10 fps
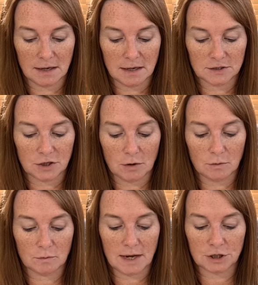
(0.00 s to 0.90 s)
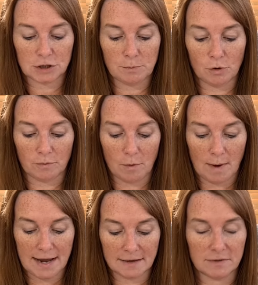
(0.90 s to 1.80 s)
so I just put them
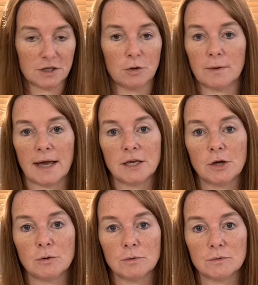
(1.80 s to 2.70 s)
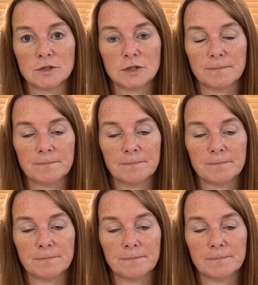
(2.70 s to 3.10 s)
away and they don't get used.